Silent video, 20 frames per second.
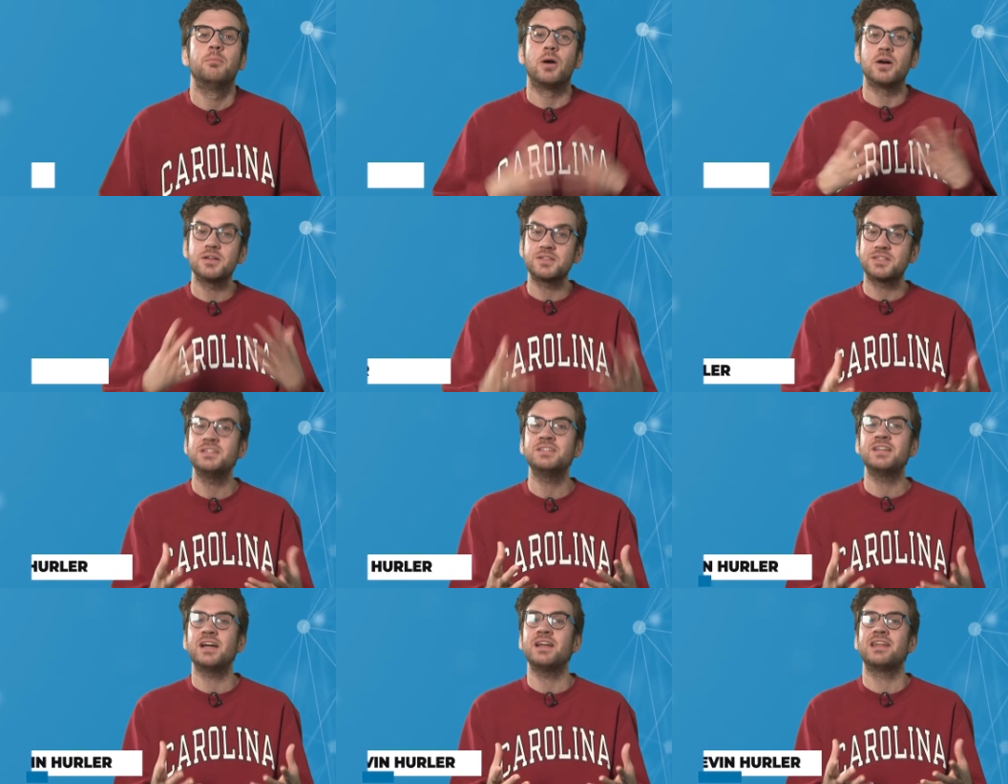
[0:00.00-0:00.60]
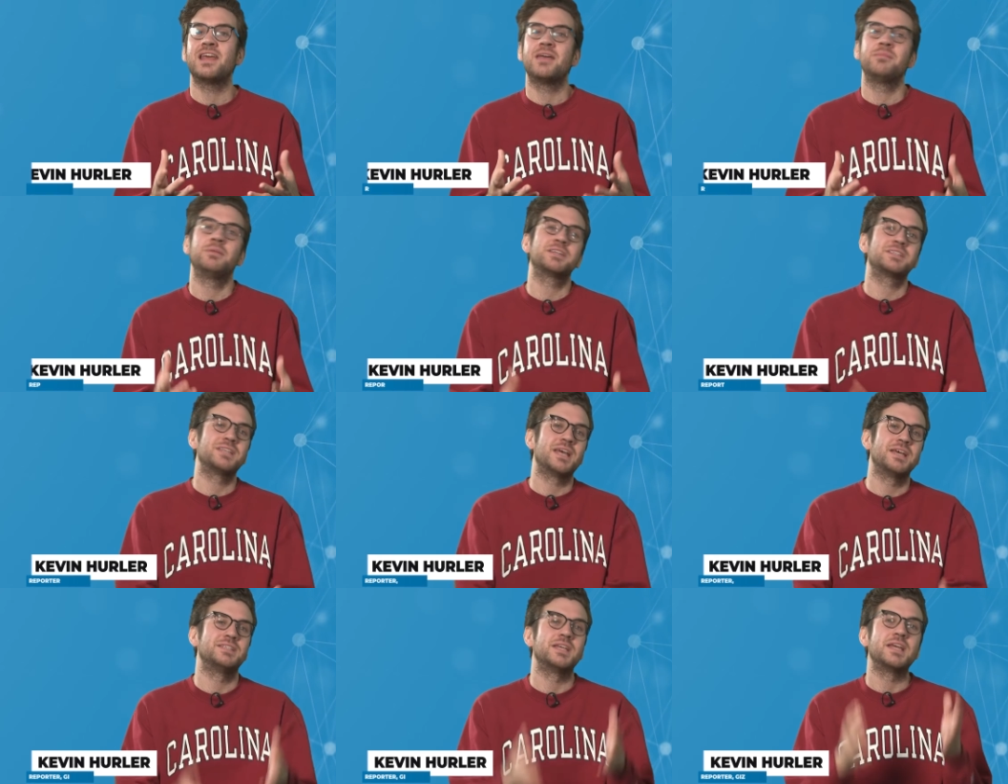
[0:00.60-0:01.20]
Boston
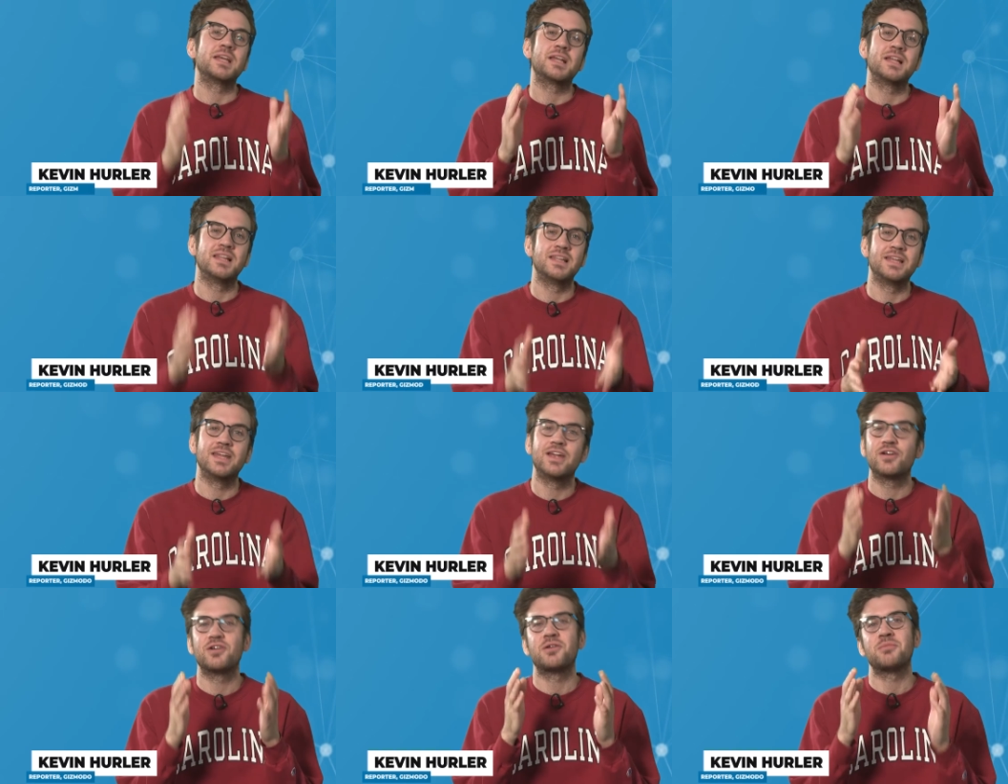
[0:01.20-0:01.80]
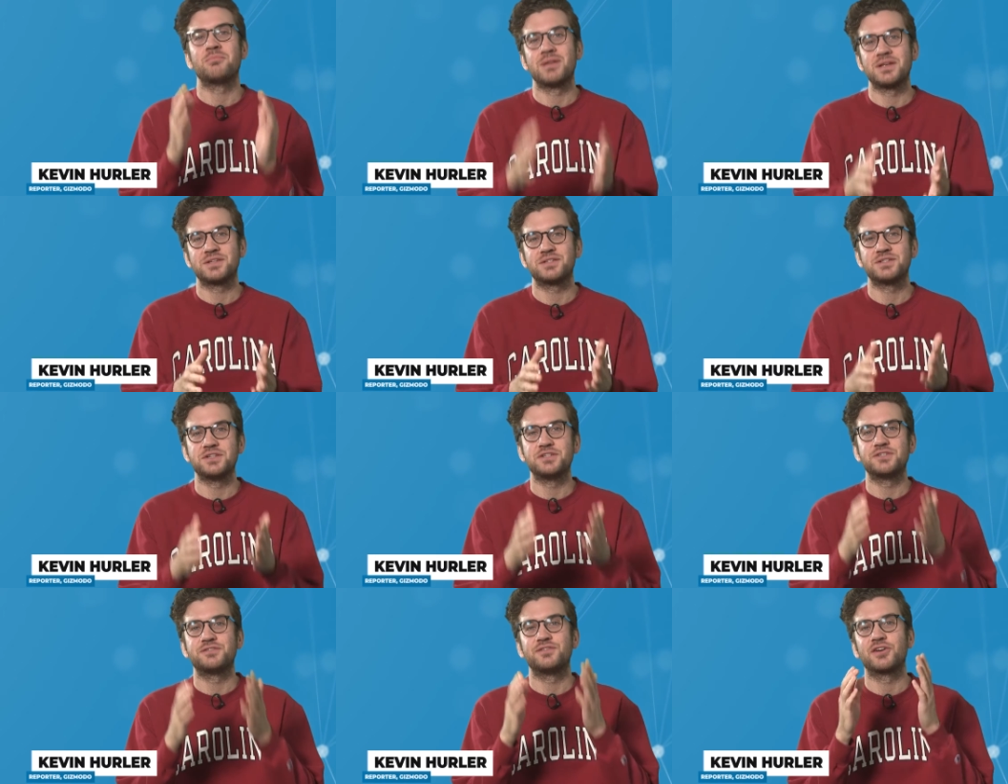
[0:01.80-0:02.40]
Dynamics has a clear
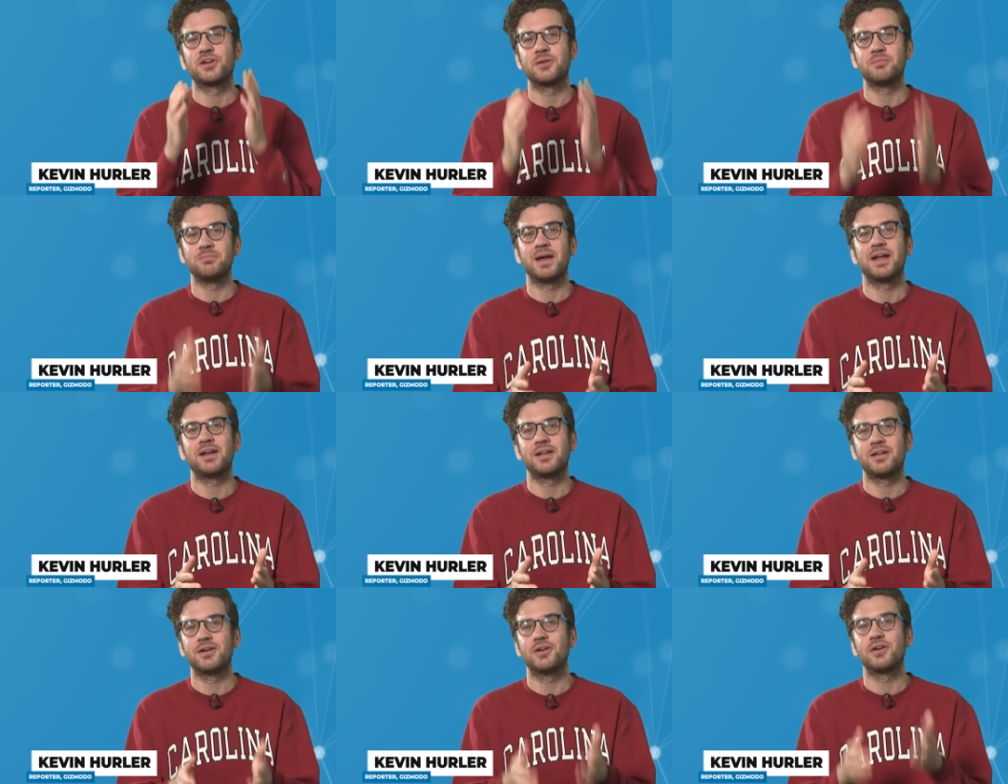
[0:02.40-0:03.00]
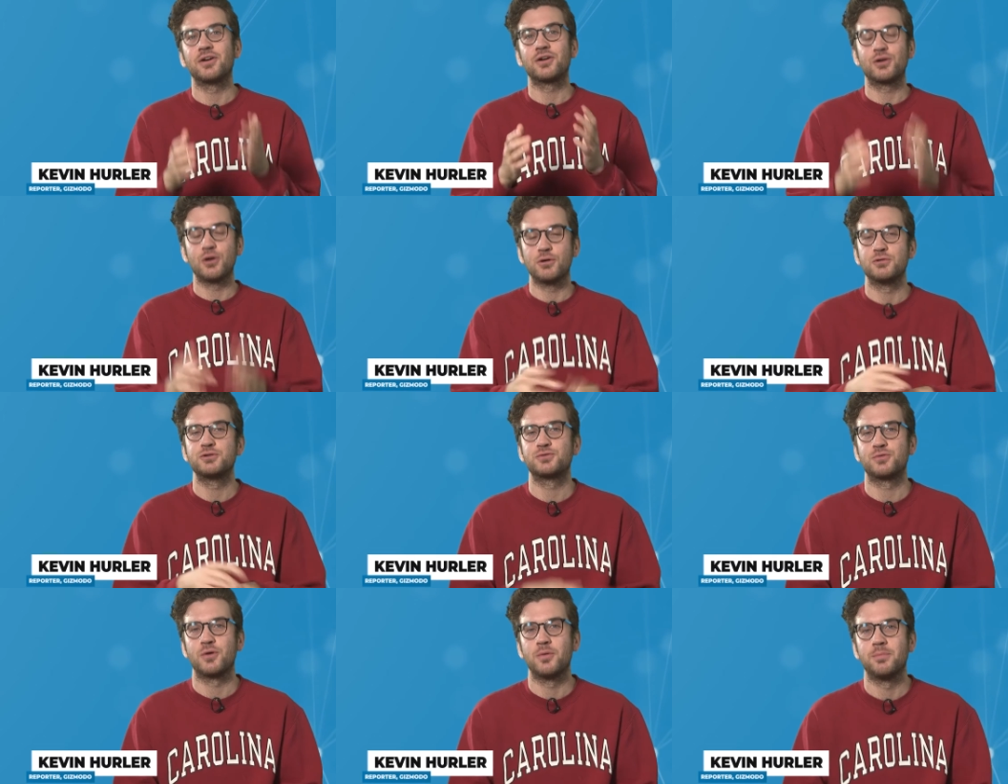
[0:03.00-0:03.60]
message for competitor
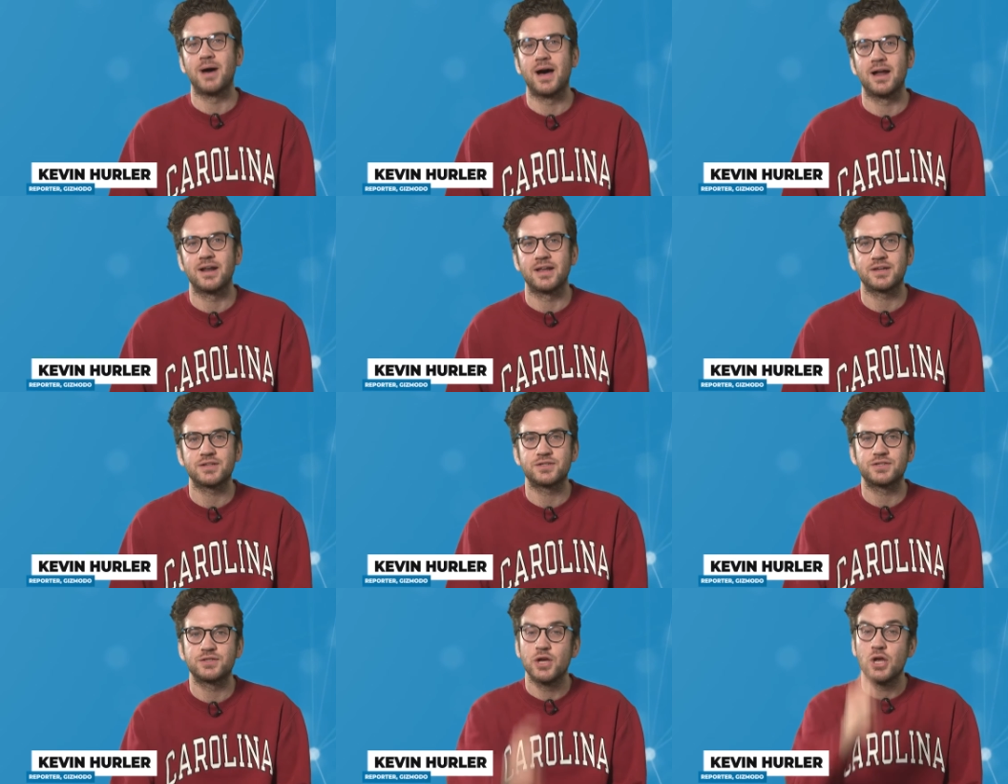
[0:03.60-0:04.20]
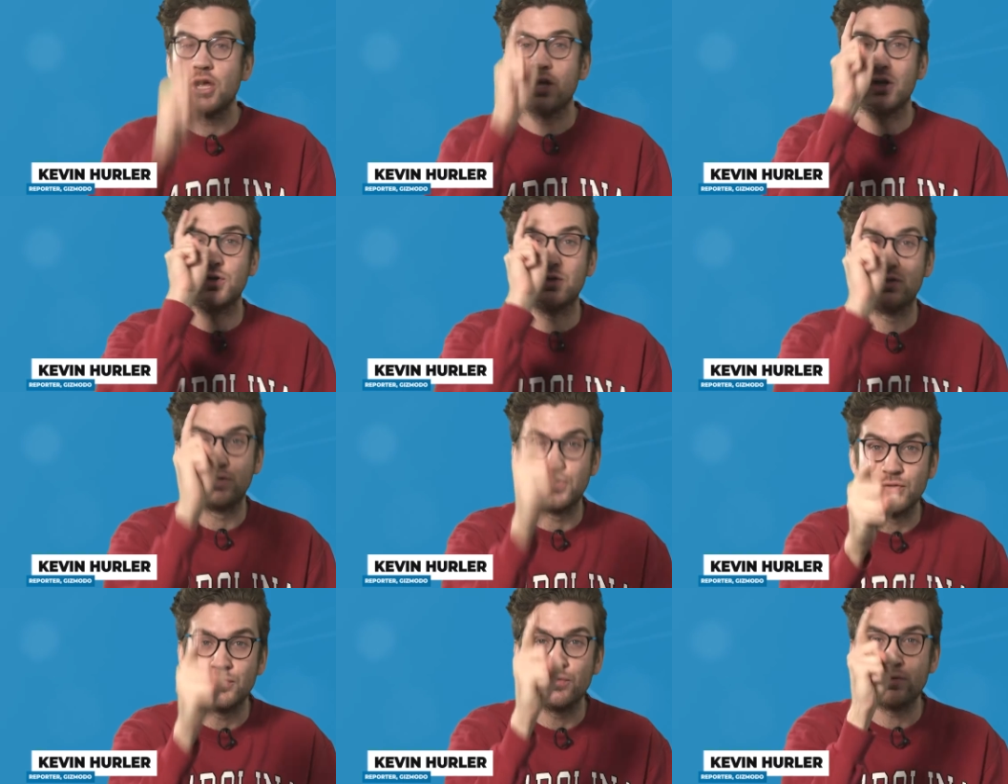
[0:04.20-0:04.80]
Ghost Robotics.
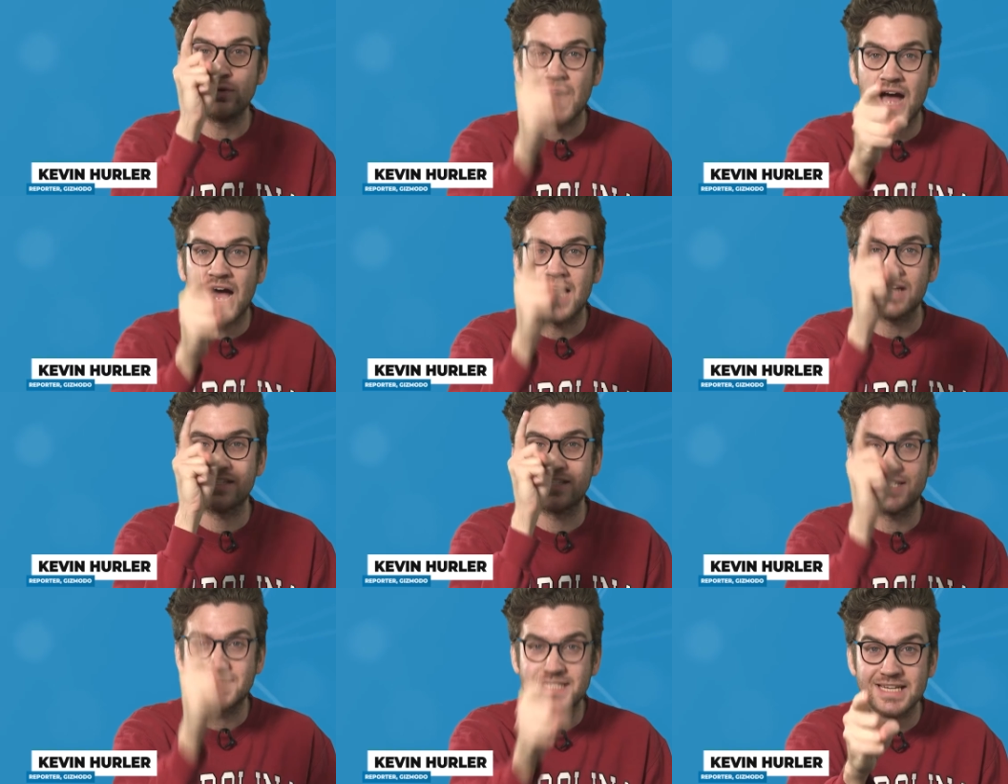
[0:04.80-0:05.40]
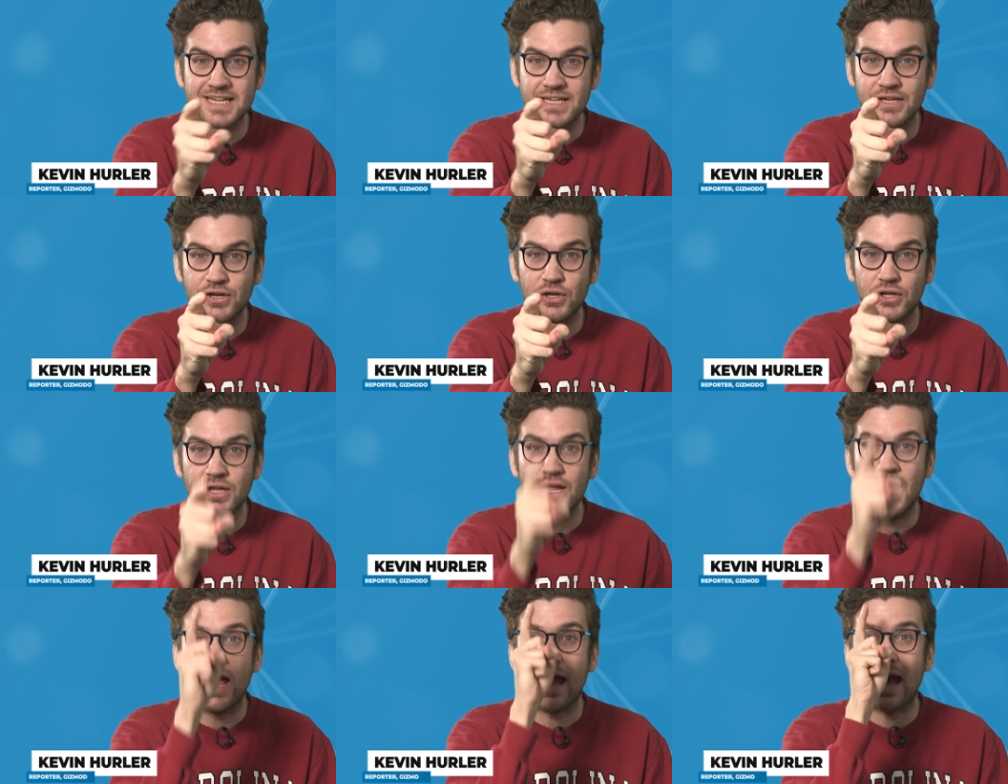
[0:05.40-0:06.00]
Do not
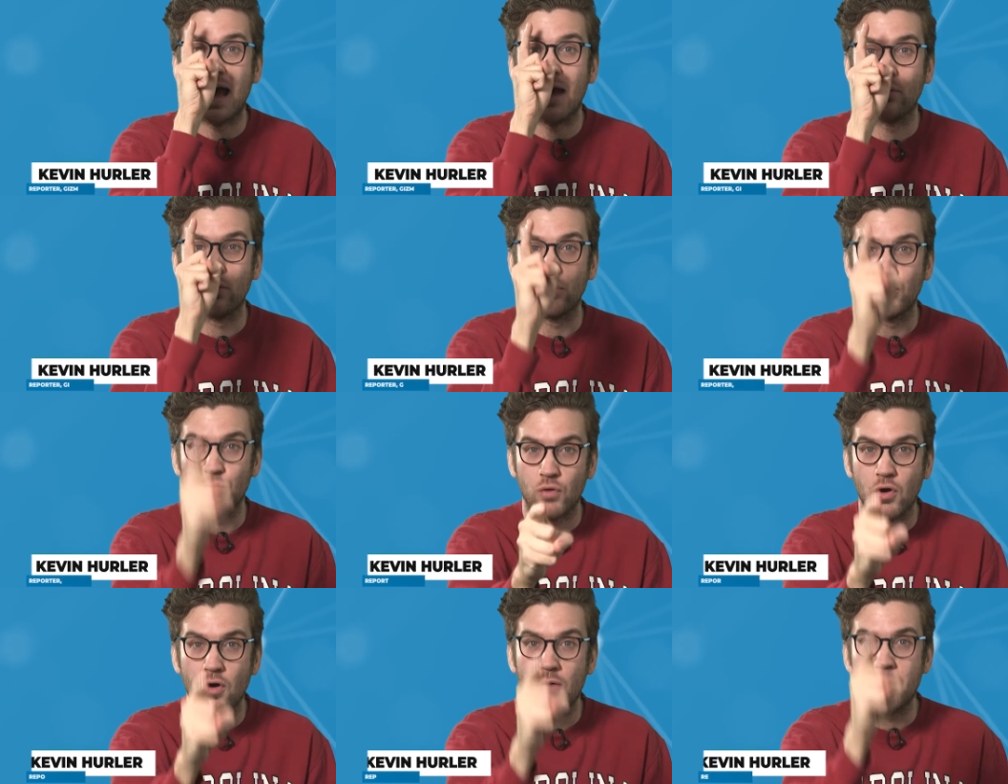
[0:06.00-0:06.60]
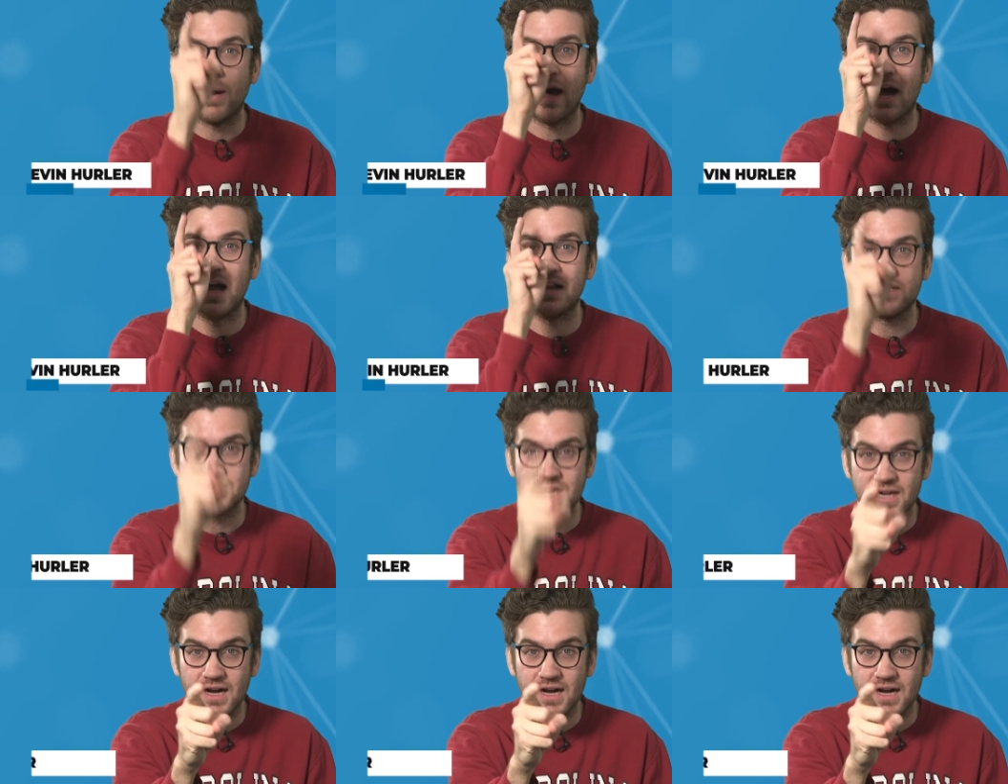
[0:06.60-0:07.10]
steal our robot